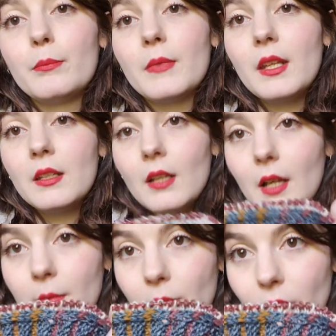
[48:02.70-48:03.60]
thing that
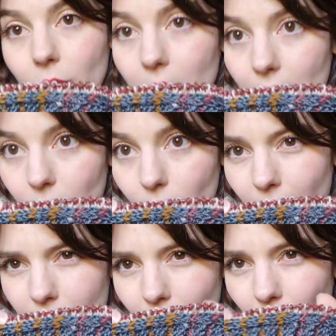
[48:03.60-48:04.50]
I'm doing
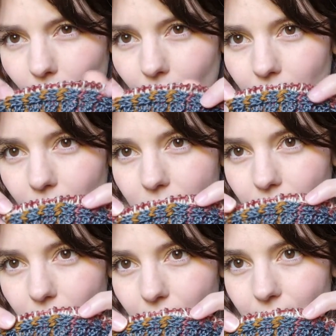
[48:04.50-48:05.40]
right now, I think it's
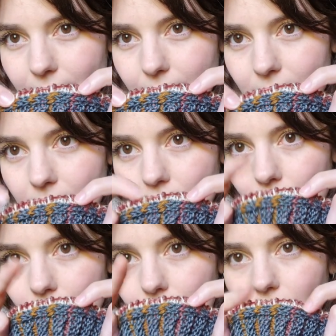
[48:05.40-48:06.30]
going to be slipped
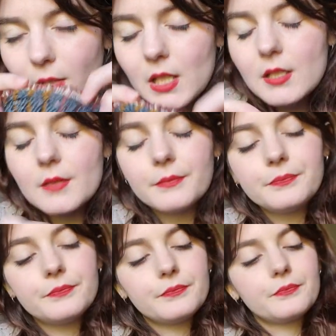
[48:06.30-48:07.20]
stitches with these.
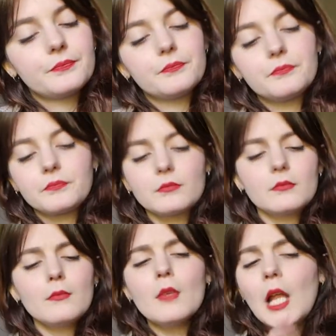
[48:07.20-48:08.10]

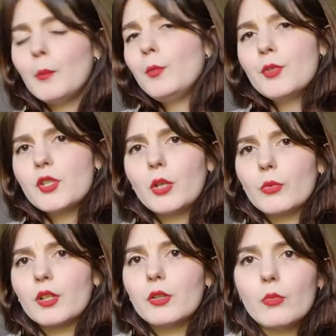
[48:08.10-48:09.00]
I'm almost done
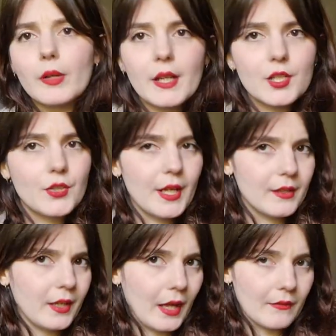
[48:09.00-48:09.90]
with Clue 1 actually. I
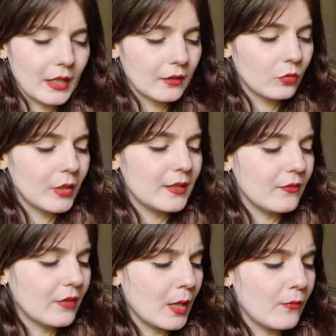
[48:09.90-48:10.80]
think I have like
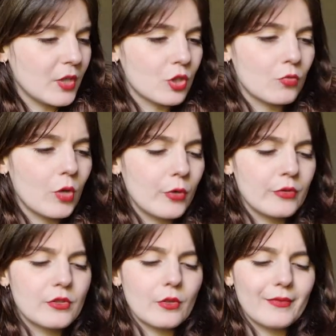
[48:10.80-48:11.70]
25-ish
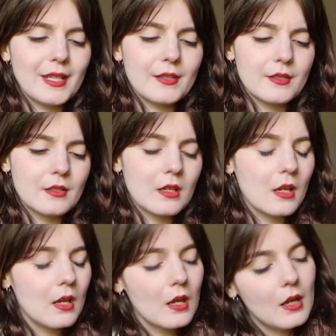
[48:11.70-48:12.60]
rows of this.
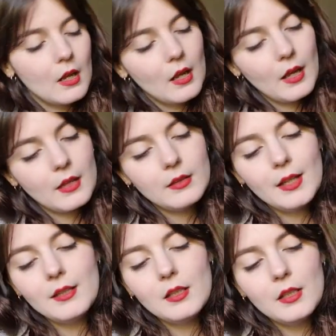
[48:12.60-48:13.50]
And
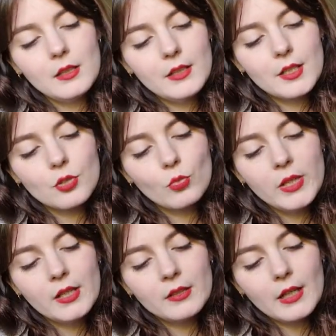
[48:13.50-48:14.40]
then there's
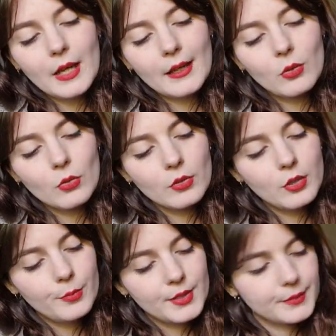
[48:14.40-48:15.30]
weird I-cord
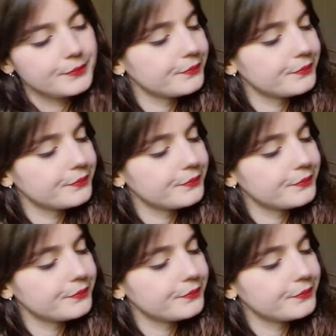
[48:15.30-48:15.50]
loops.